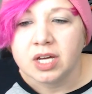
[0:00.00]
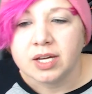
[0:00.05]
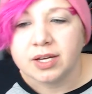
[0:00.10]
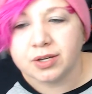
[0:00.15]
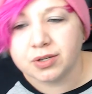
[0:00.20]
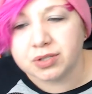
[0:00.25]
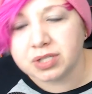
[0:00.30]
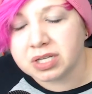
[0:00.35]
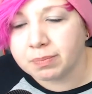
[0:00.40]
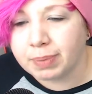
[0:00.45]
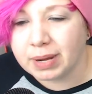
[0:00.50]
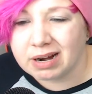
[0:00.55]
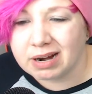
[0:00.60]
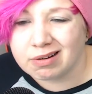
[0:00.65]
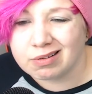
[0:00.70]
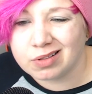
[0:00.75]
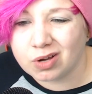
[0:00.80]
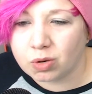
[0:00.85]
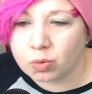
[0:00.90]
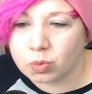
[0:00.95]
using
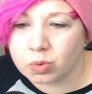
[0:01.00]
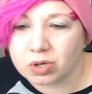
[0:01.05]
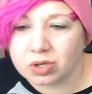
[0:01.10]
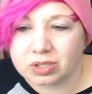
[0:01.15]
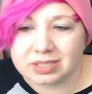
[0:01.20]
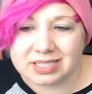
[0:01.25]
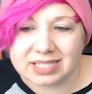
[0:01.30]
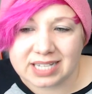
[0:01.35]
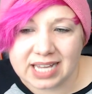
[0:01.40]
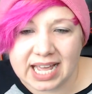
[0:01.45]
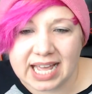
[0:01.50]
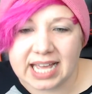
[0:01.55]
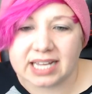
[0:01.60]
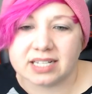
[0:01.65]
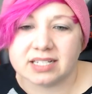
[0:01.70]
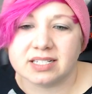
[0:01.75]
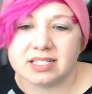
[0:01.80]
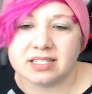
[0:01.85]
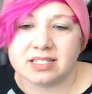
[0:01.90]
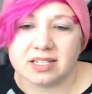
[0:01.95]
parallel world
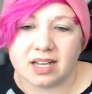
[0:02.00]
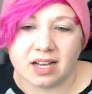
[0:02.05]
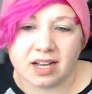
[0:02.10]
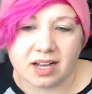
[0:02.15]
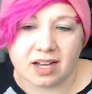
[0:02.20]
techs,